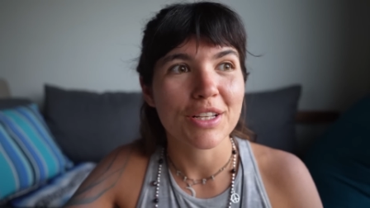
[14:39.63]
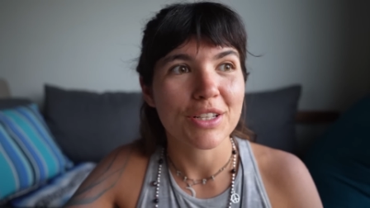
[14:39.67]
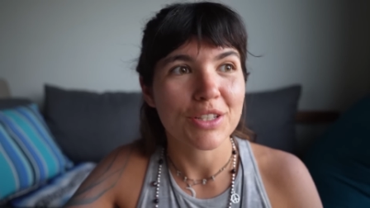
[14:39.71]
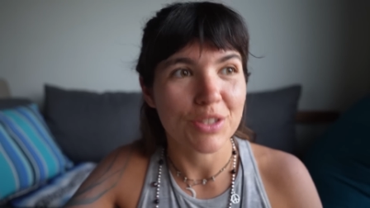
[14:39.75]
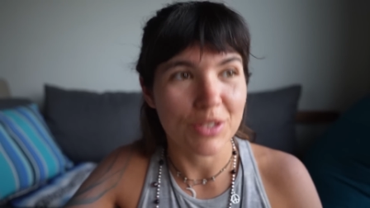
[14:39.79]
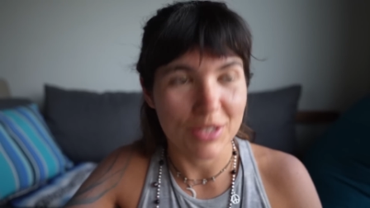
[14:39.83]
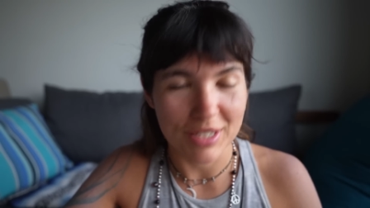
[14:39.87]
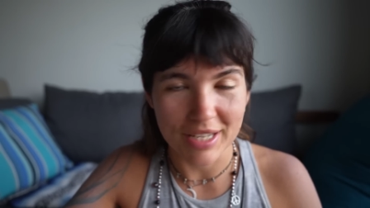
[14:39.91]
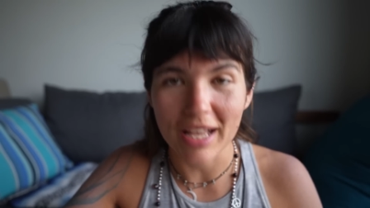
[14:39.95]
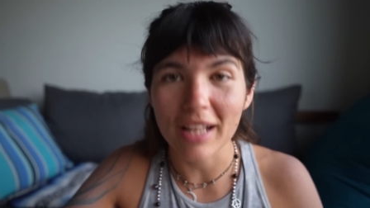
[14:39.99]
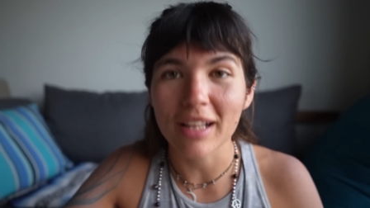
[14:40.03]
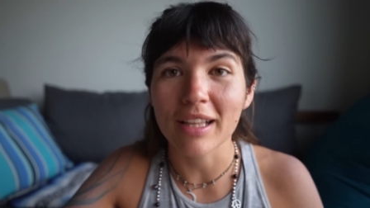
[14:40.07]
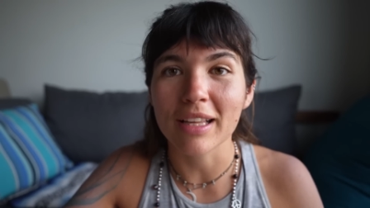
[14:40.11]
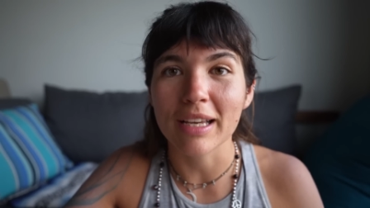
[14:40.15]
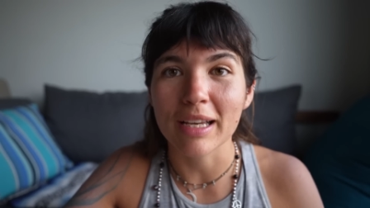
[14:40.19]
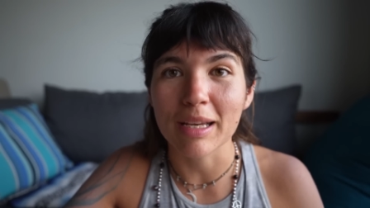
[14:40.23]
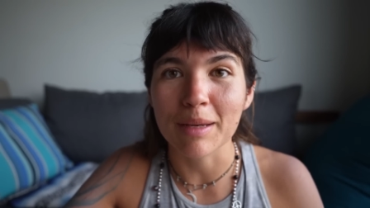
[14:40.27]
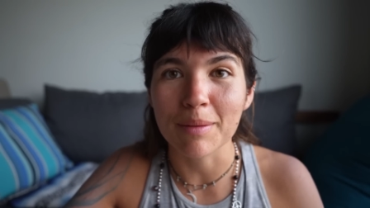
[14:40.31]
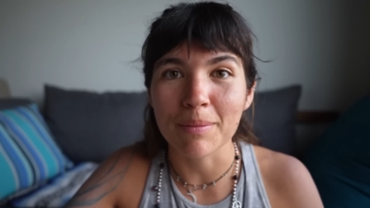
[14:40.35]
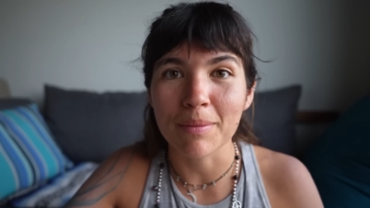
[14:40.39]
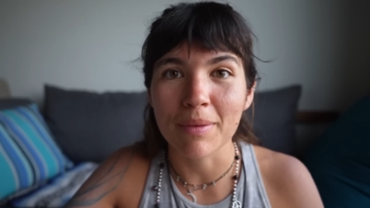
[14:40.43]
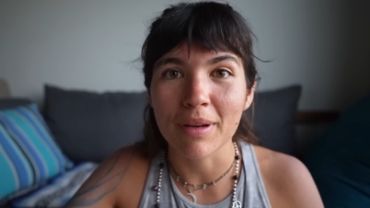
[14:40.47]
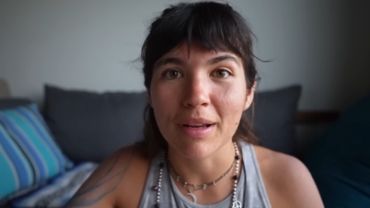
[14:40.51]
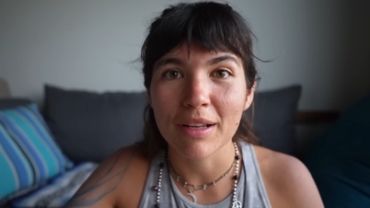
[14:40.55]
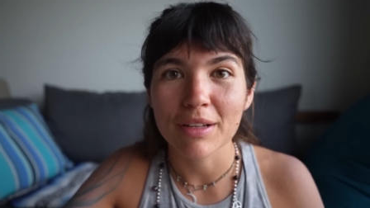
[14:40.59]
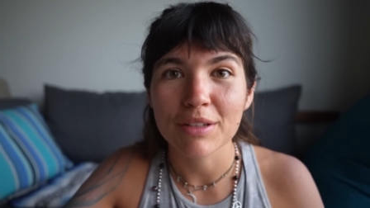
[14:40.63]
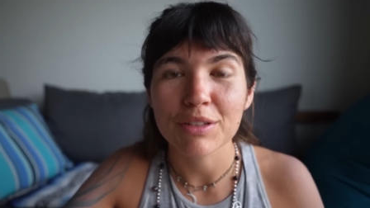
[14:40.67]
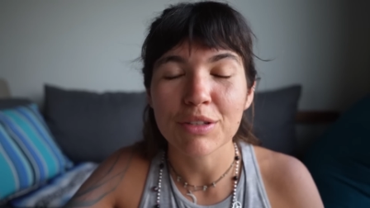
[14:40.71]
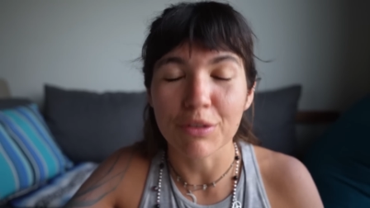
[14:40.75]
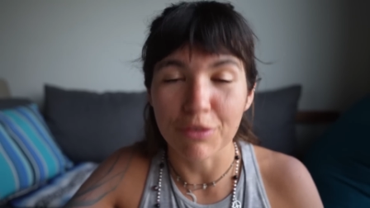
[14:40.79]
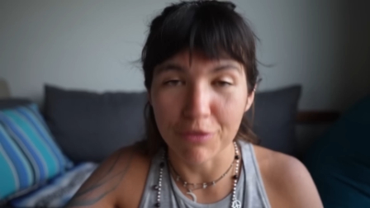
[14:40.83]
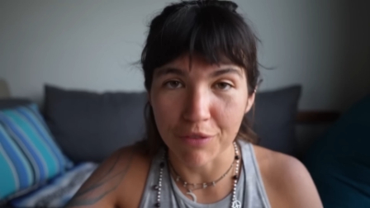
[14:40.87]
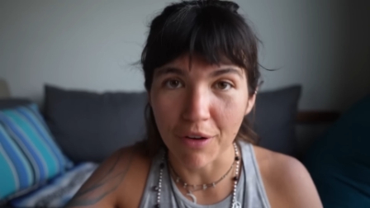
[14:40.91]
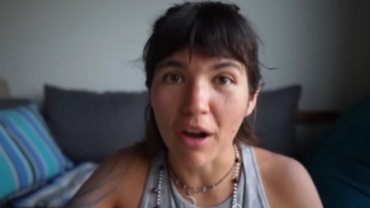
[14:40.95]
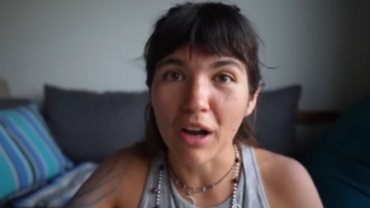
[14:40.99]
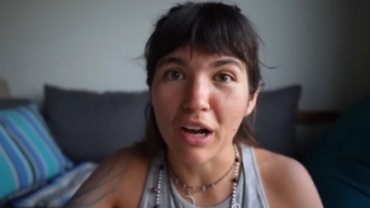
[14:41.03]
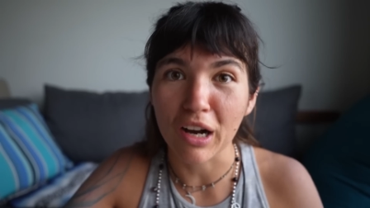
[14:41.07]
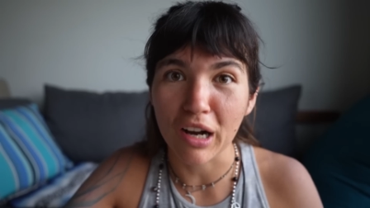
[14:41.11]
to tell him to
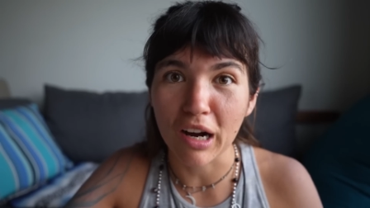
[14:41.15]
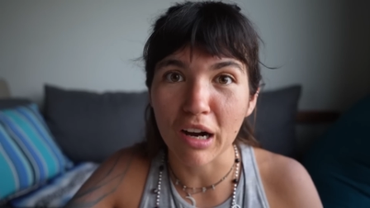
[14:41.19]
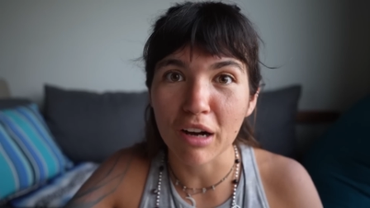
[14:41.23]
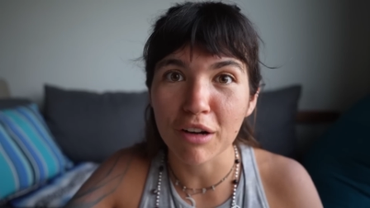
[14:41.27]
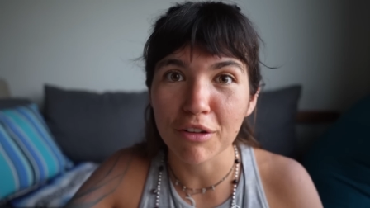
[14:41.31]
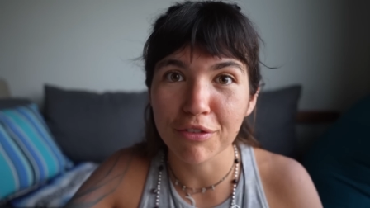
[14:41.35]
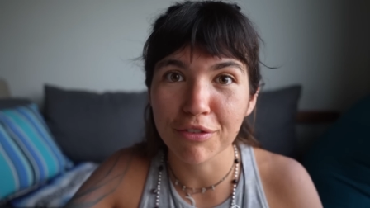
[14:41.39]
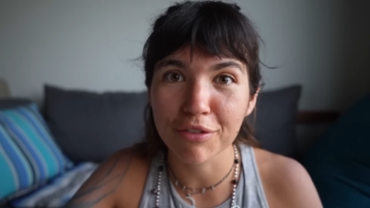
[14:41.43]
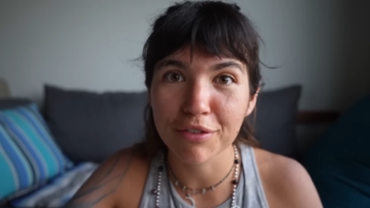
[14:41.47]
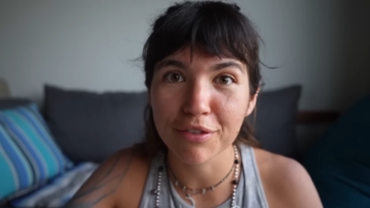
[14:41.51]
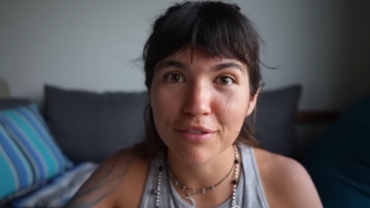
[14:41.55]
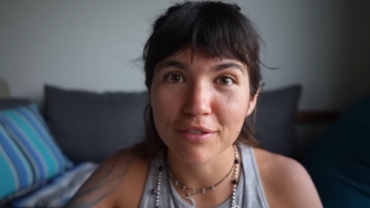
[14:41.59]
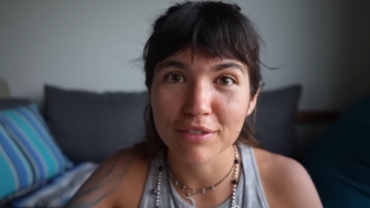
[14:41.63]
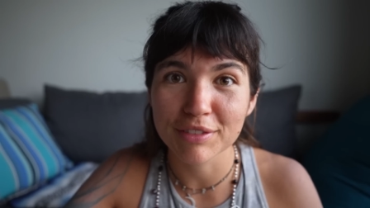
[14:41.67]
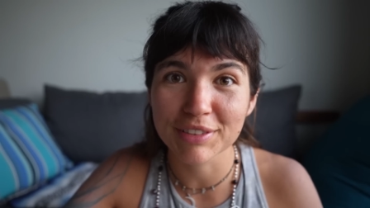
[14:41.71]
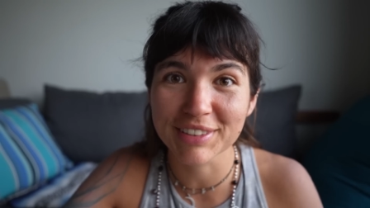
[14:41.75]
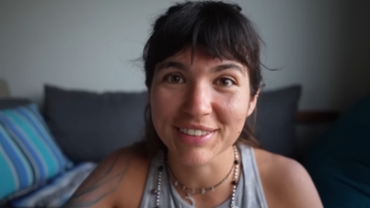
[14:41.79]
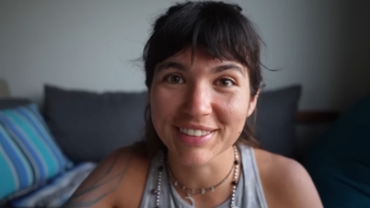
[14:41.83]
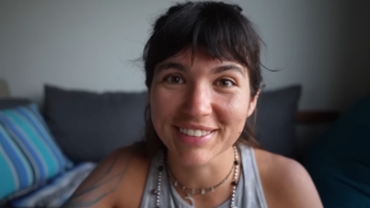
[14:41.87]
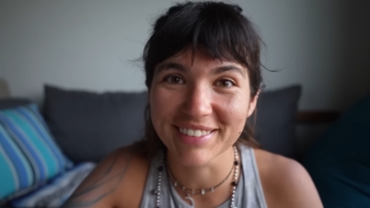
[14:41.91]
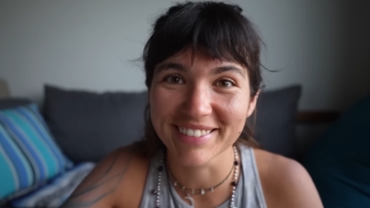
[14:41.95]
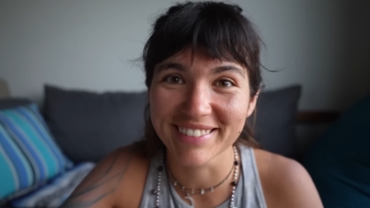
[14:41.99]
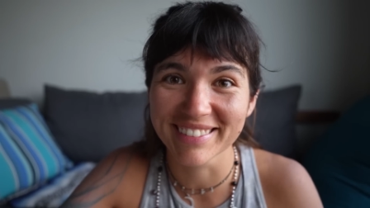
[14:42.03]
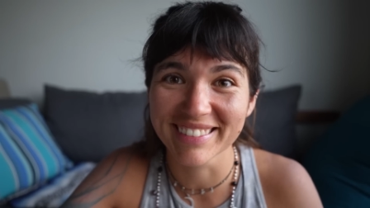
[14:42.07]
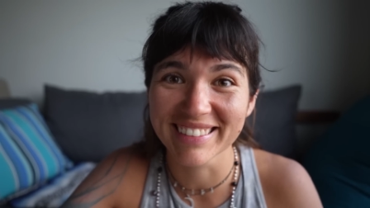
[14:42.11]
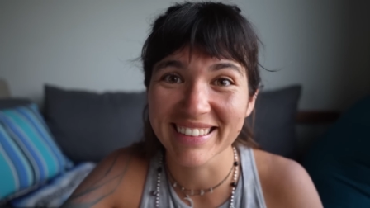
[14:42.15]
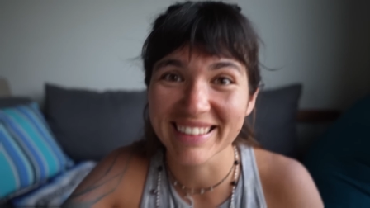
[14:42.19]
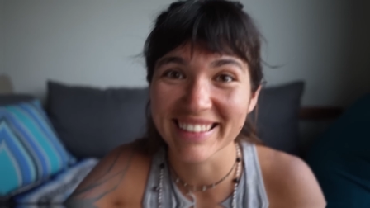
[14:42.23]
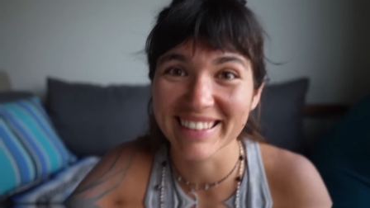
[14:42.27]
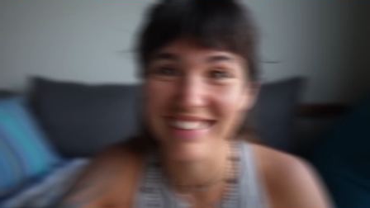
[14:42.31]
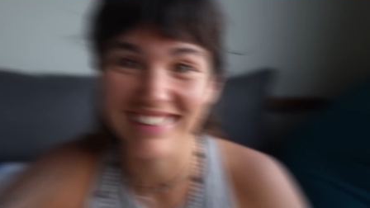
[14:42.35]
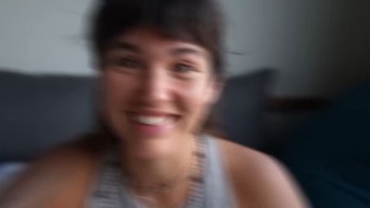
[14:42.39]
f off.